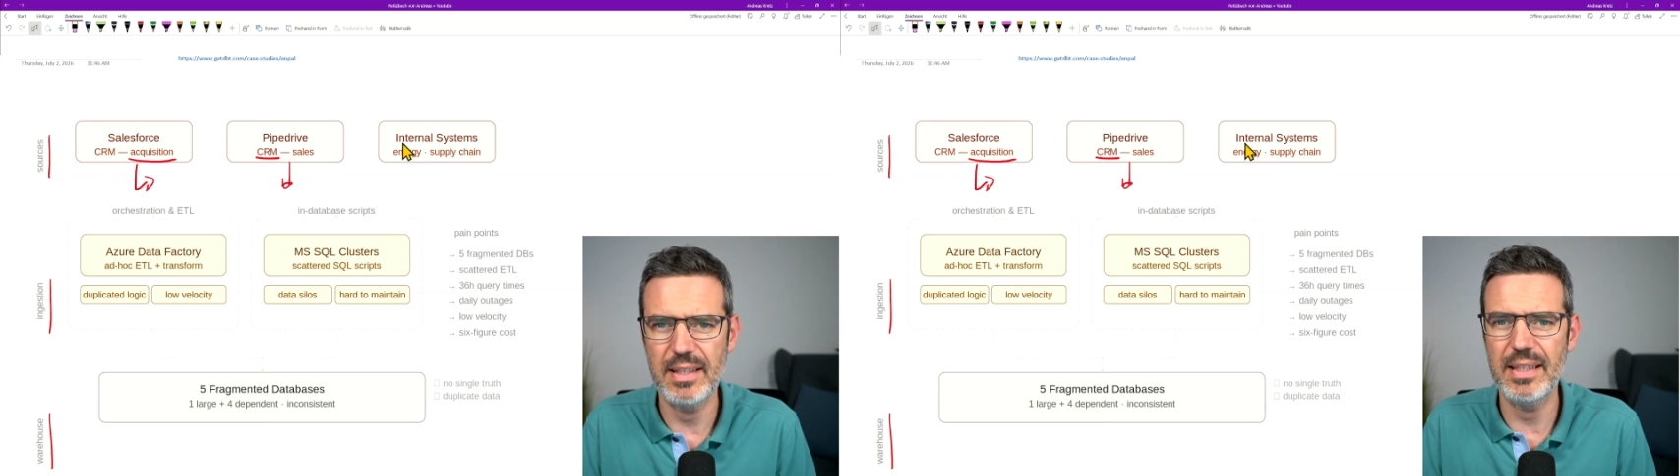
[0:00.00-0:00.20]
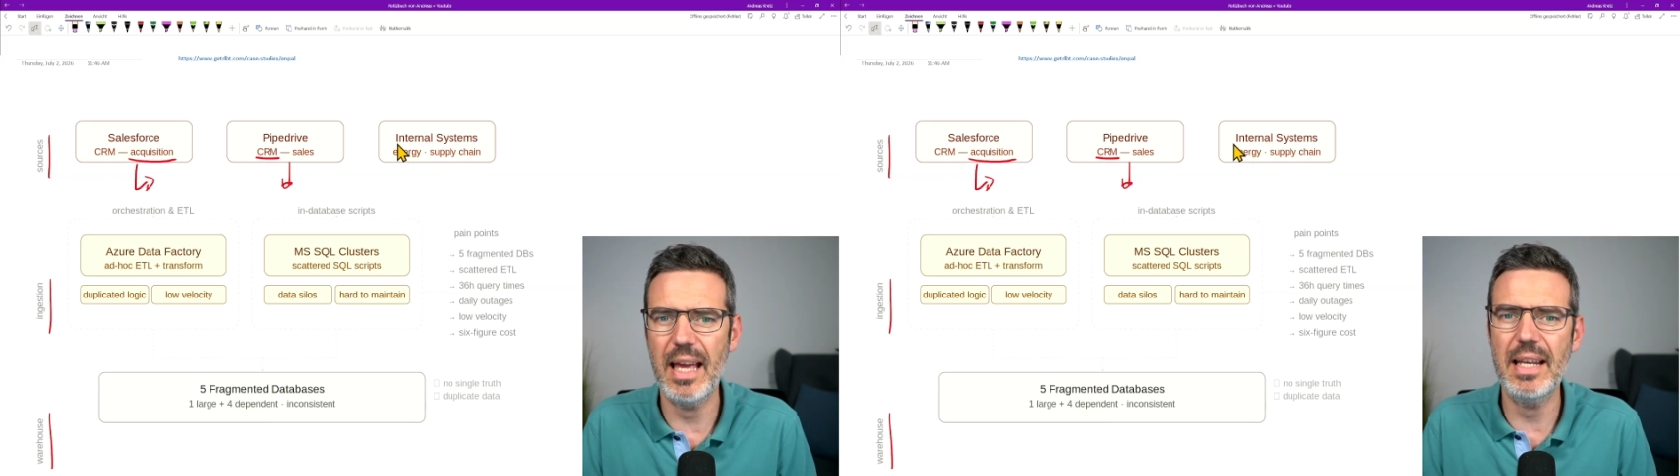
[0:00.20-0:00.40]

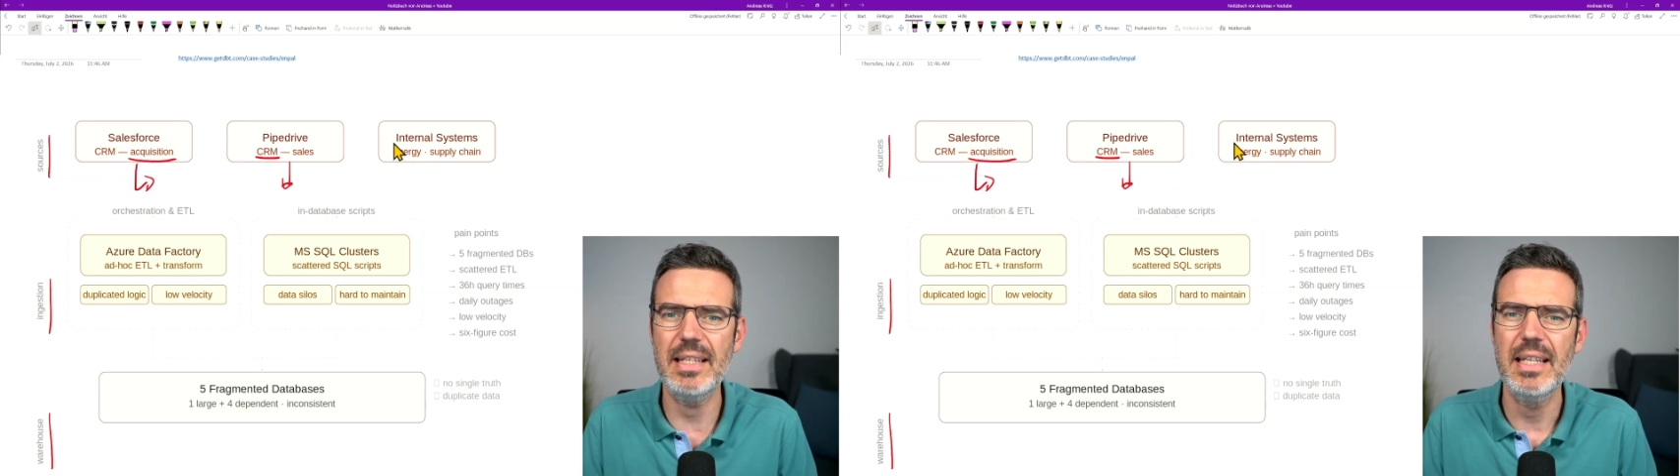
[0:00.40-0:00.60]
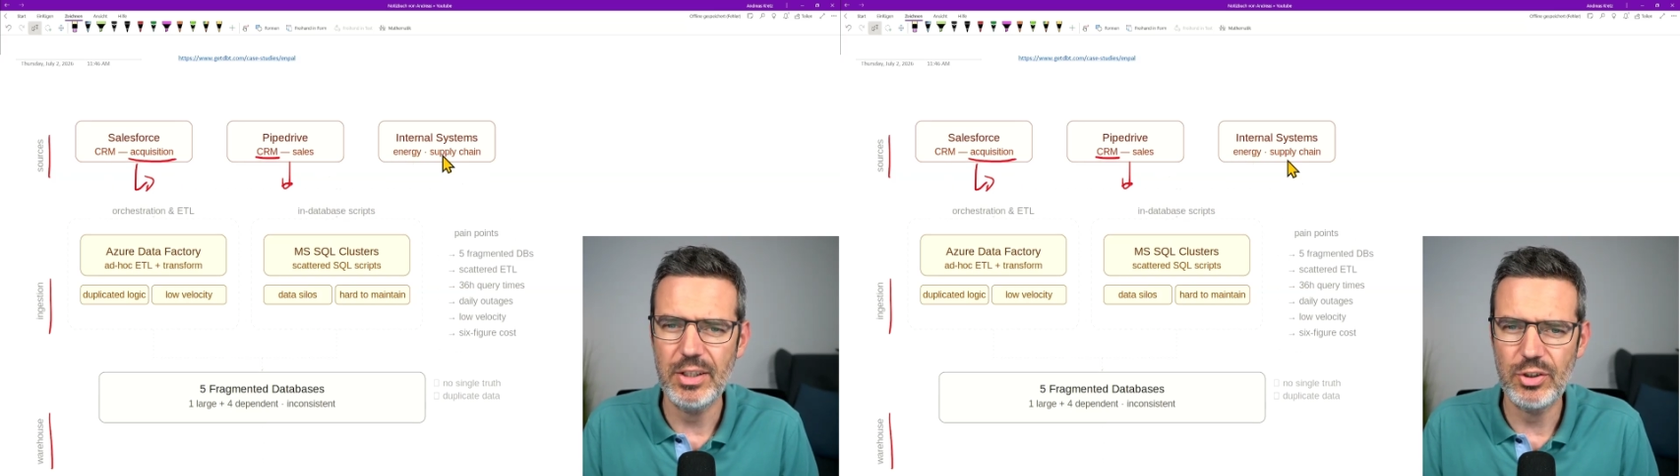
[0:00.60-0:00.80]
and
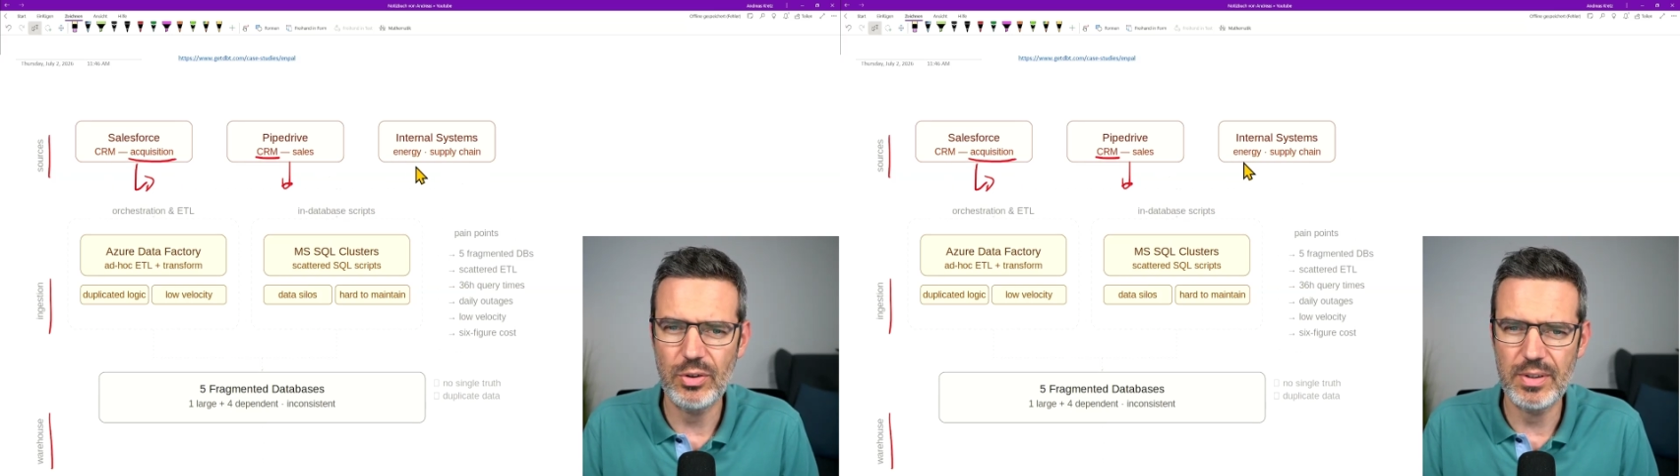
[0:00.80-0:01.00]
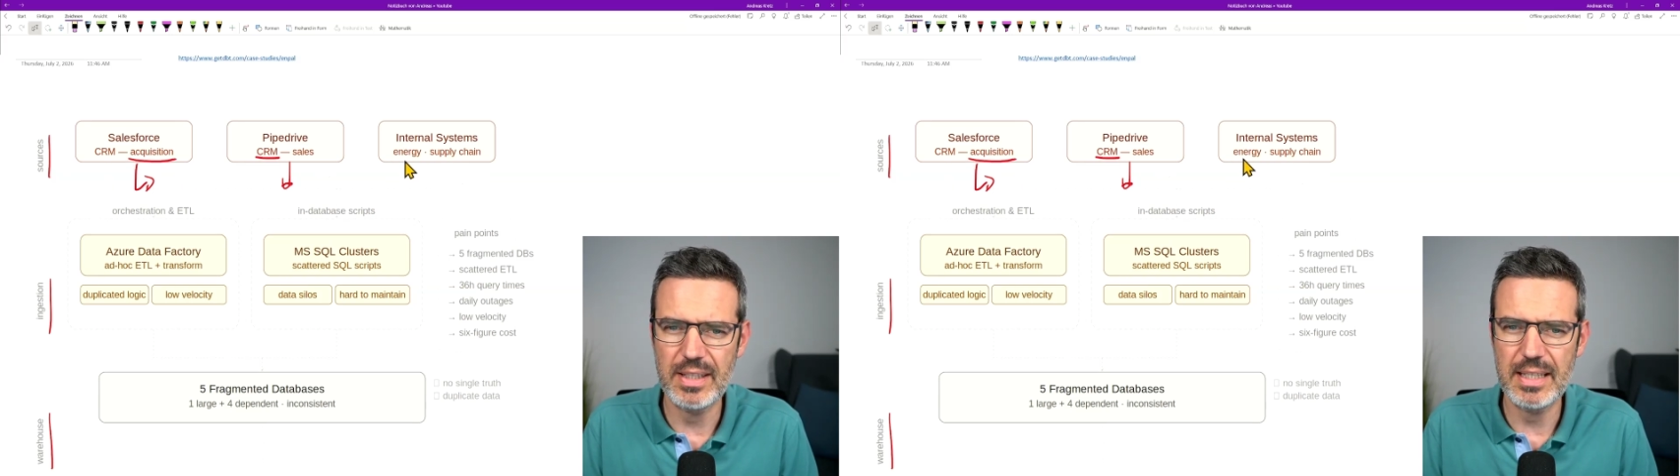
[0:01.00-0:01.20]
then
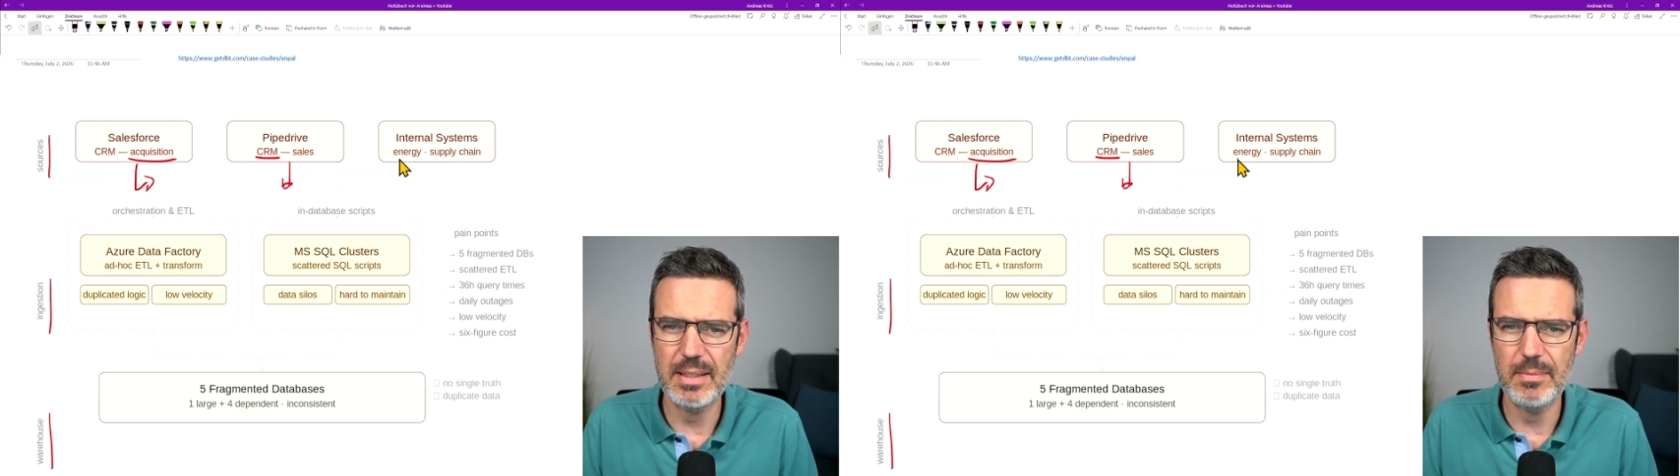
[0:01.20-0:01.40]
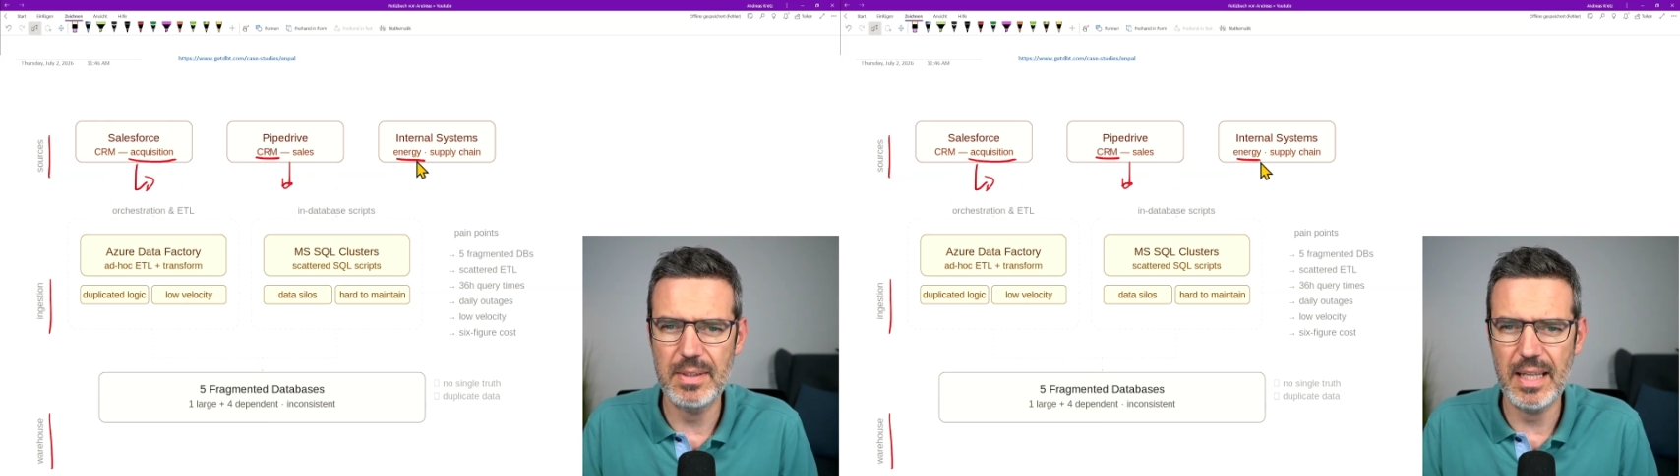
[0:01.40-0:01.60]
internal systems,